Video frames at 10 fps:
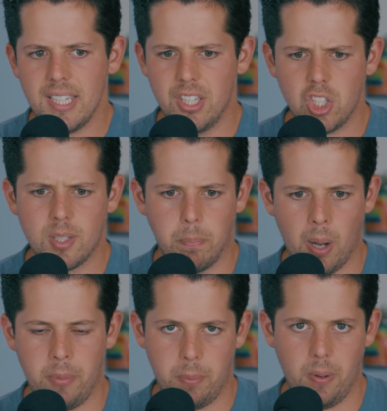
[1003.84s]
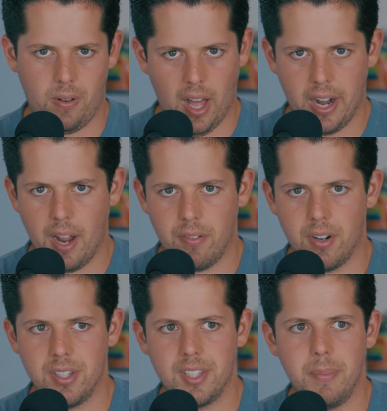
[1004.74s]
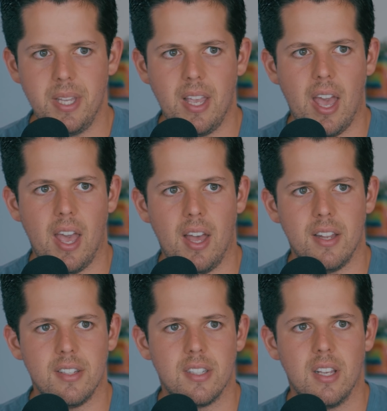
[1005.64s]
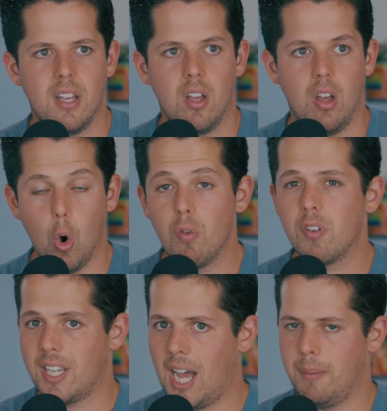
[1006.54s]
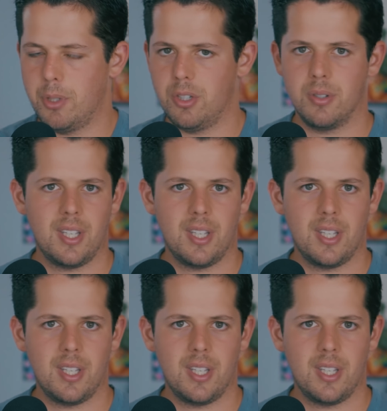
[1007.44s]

it's just a bummer to put a lot of effort into something and over time too.